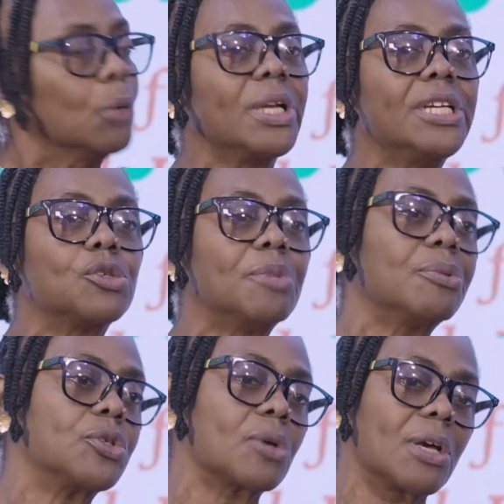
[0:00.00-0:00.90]
We need to be
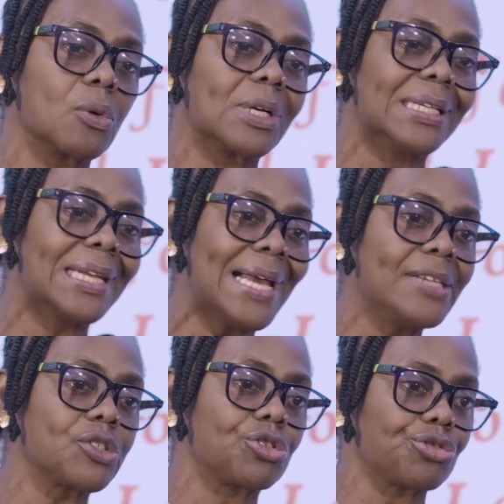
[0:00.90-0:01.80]
able to
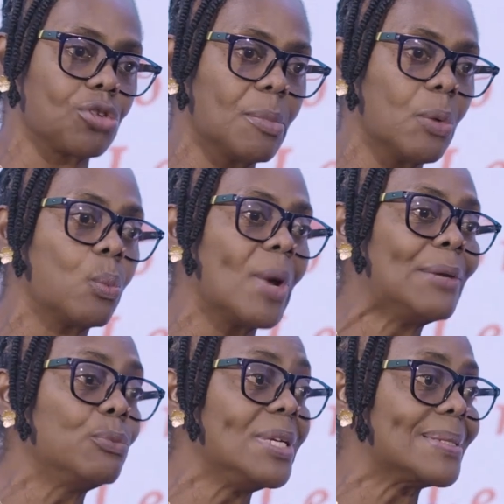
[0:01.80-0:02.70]
recognize trauma
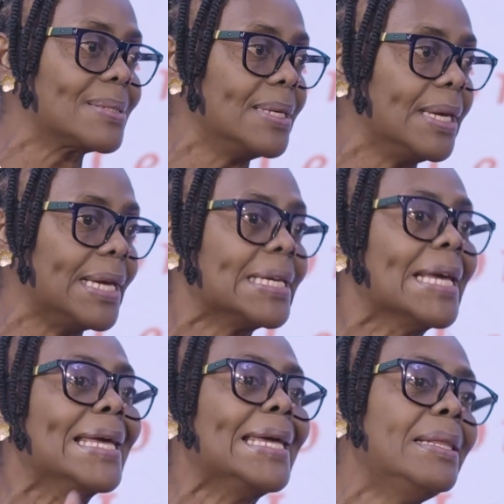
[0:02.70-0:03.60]
when we see it
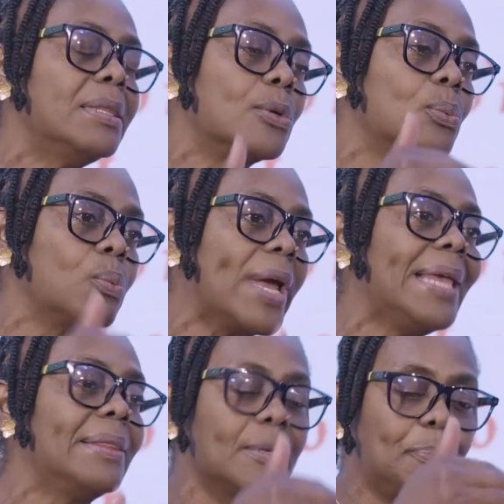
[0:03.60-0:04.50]
in the
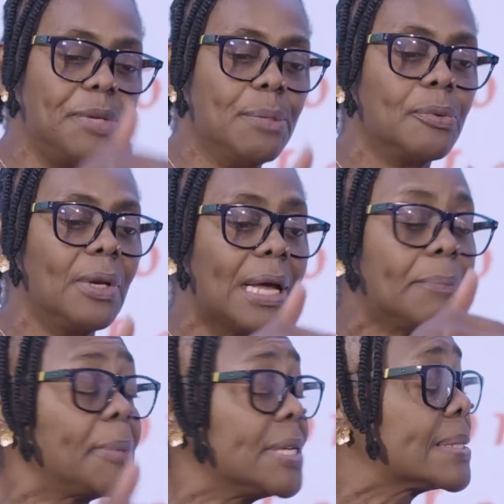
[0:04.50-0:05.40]
way the people,
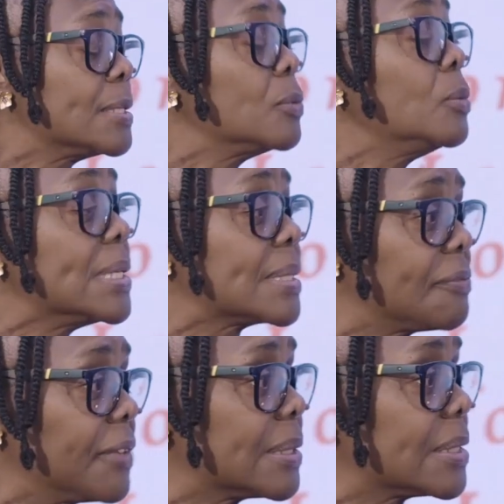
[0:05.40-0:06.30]
person who is
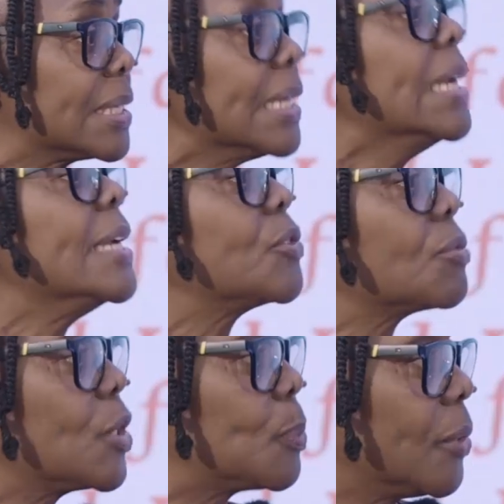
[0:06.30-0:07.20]
affected is
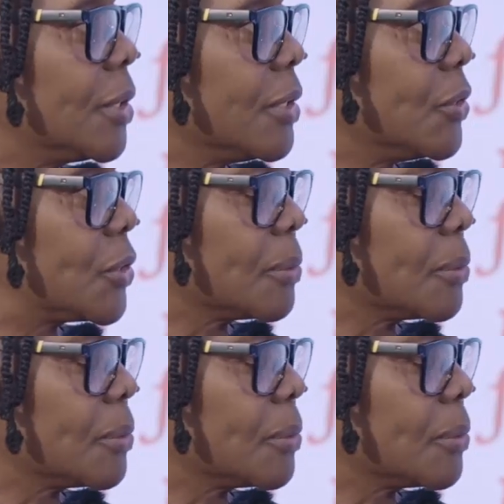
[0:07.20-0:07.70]
responding okay.